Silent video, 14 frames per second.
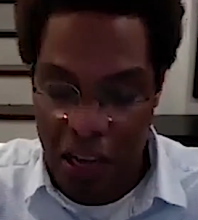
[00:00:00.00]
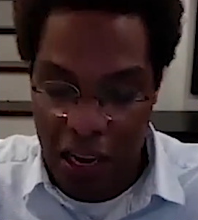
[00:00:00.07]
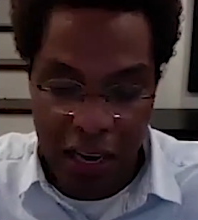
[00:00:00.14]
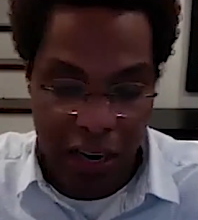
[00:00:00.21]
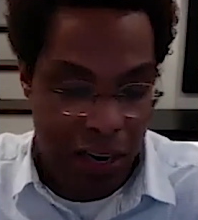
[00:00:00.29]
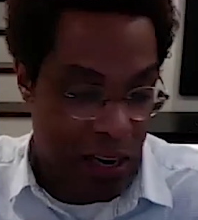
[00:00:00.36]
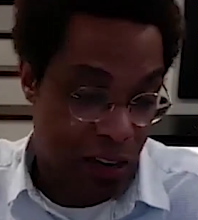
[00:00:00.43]

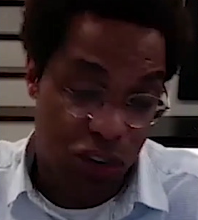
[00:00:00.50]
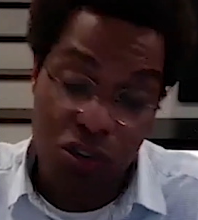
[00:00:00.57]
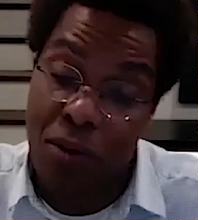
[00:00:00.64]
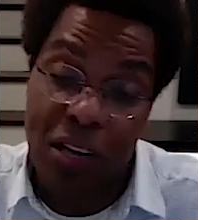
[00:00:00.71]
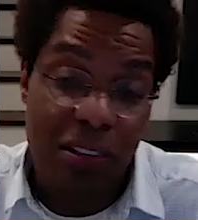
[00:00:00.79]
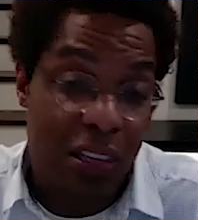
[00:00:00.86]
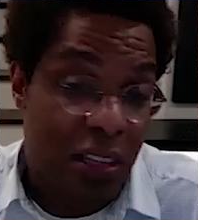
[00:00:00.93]
in 2
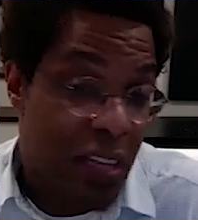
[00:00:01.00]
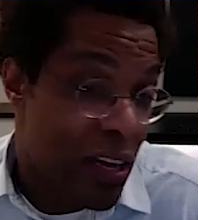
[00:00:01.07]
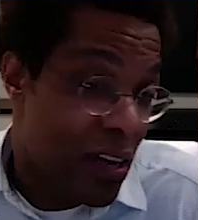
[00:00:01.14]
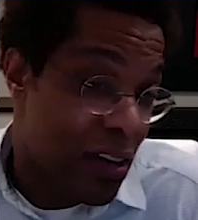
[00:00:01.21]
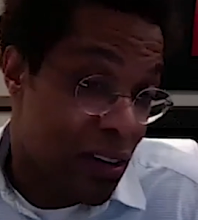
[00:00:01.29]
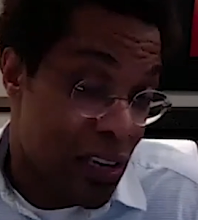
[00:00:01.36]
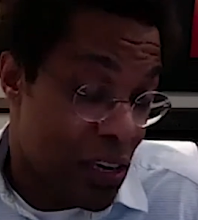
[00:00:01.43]
months, I
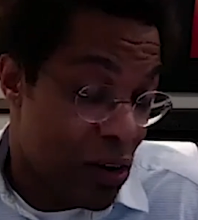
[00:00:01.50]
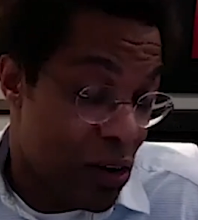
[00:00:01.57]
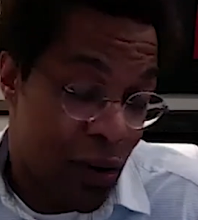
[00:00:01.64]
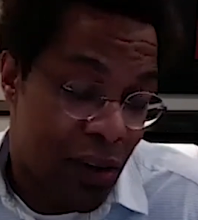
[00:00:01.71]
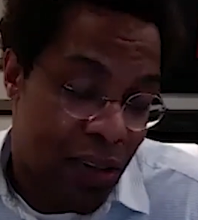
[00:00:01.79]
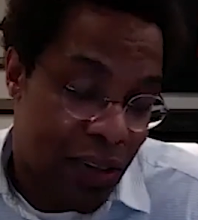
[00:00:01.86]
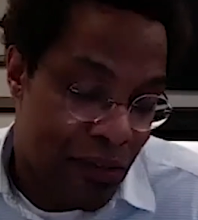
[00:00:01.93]
think,
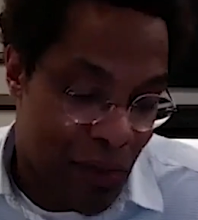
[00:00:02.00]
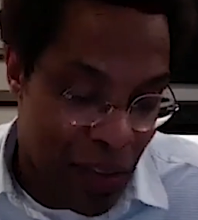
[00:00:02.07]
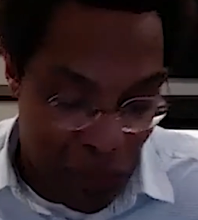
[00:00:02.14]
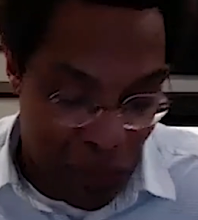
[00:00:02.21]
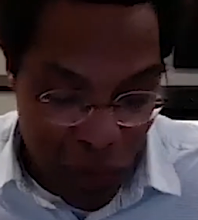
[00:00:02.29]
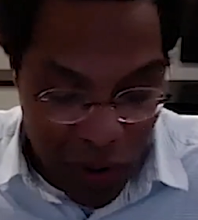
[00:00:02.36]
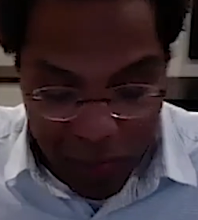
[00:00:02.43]

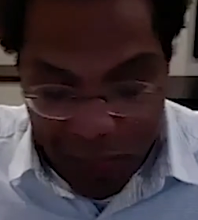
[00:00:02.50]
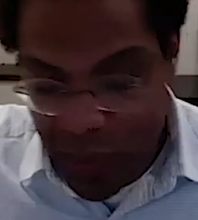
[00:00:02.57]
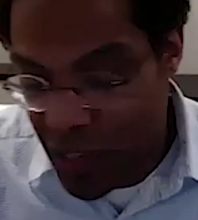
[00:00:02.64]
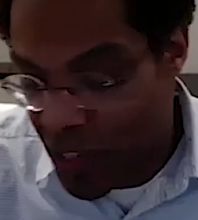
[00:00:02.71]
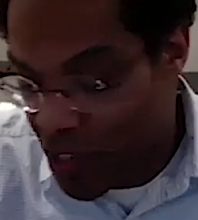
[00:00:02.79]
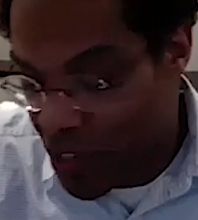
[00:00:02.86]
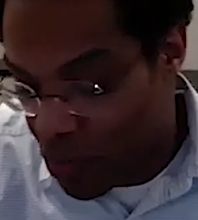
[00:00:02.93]
if we're in a
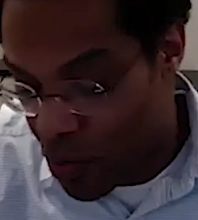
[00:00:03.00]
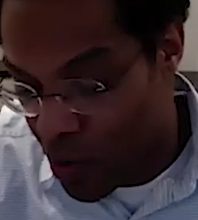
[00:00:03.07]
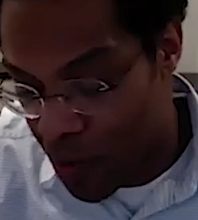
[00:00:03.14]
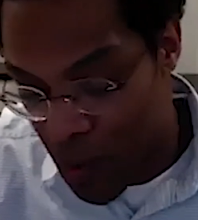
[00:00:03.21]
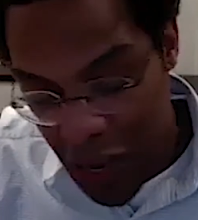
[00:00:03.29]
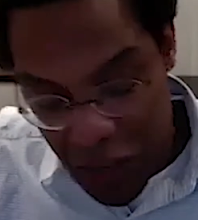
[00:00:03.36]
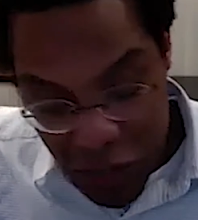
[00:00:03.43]
position
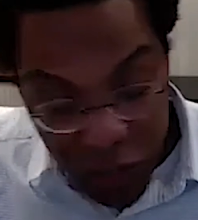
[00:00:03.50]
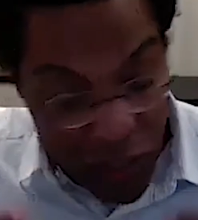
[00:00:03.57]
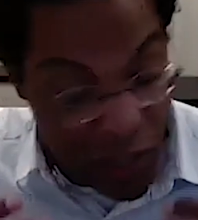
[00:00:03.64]
where just as